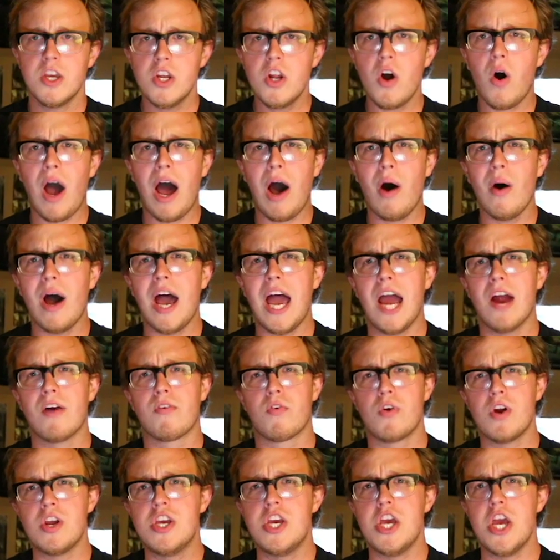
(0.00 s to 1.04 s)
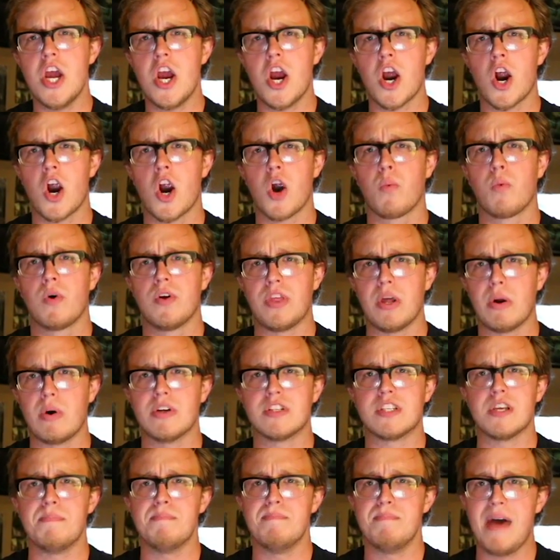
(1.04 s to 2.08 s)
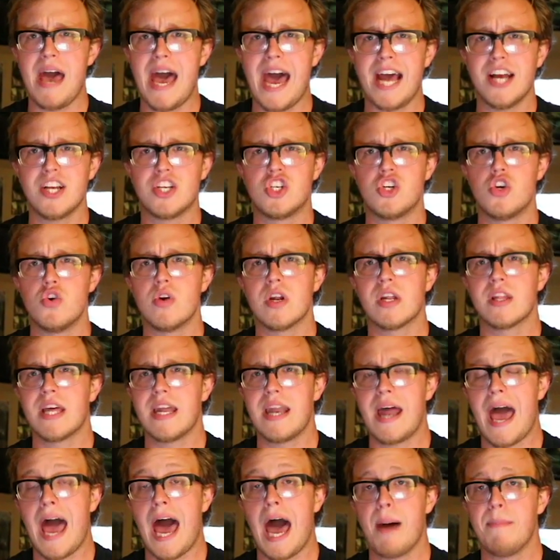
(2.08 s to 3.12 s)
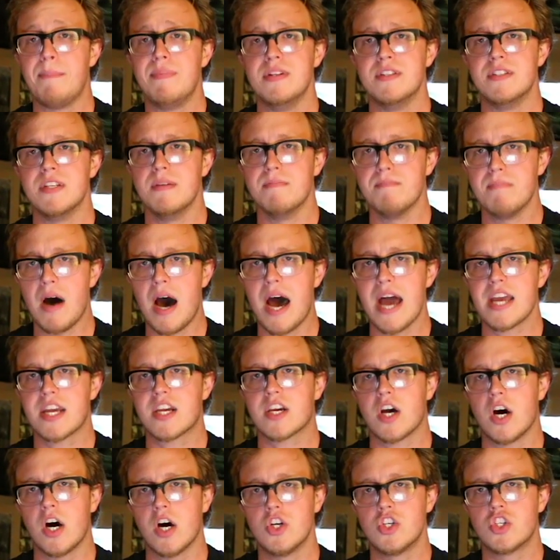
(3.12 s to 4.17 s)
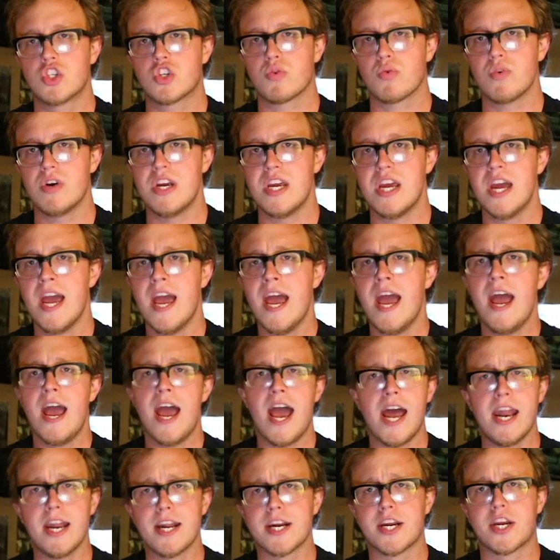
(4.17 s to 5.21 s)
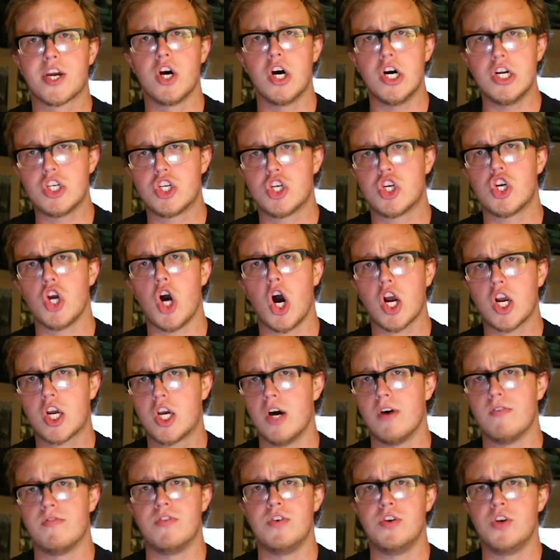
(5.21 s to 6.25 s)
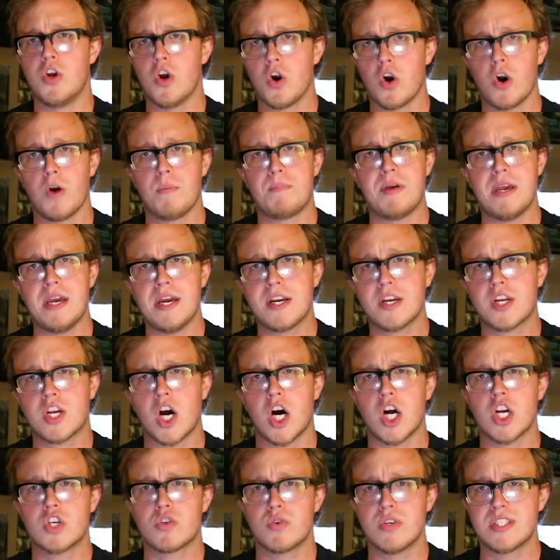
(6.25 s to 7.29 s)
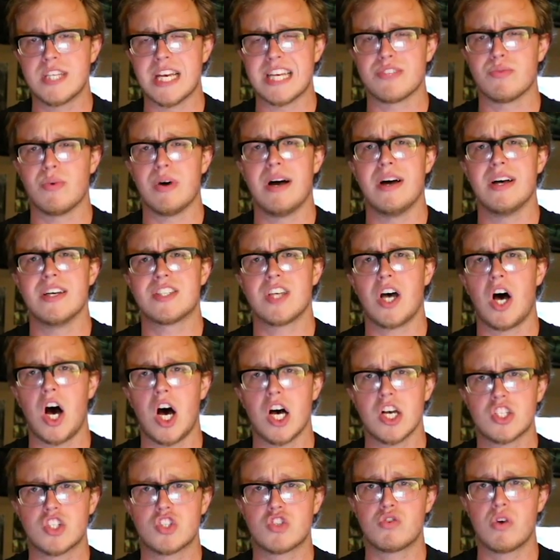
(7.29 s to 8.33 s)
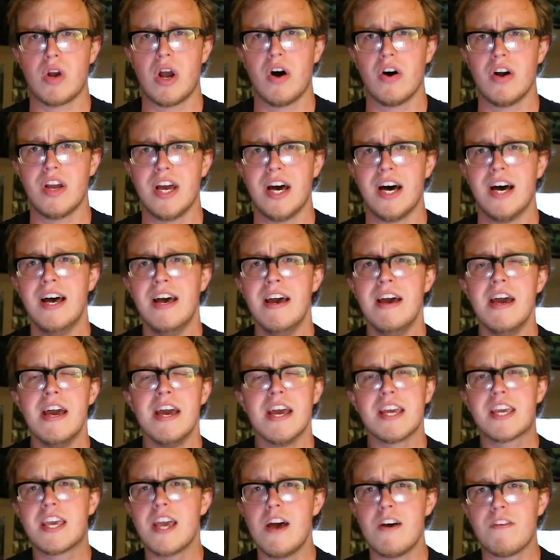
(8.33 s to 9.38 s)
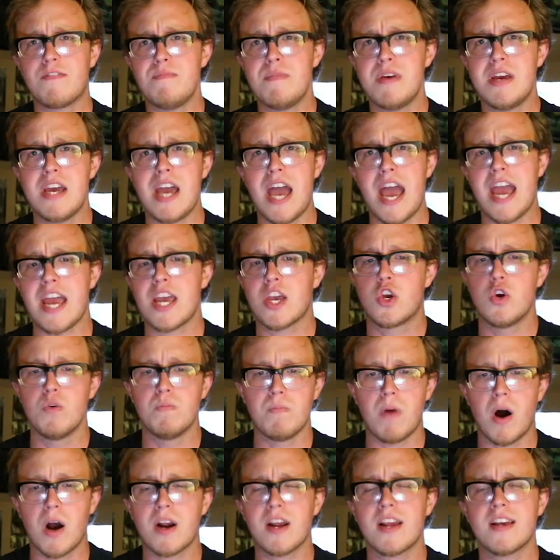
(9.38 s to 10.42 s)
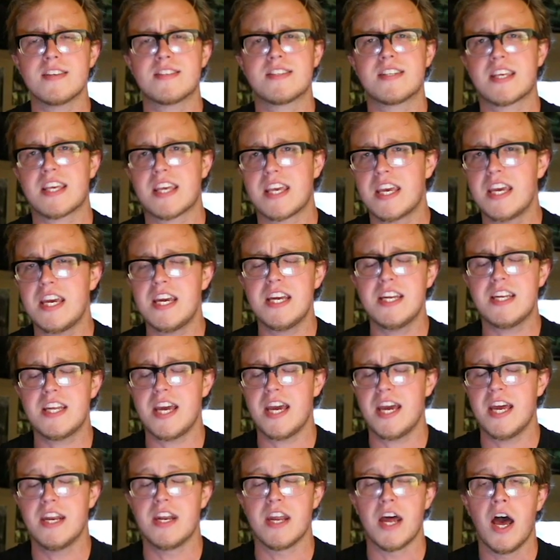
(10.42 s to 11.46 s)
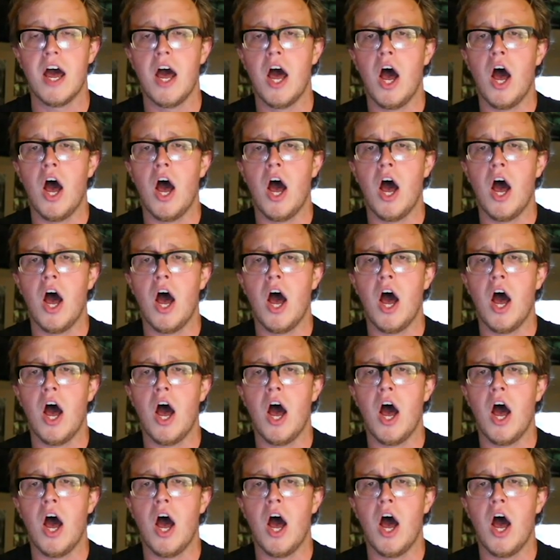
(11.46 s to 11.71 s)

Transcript: You know how every year where there is a mass shooting that happens in my country and a good chunk of European countries as well as Australia give me a humongous heated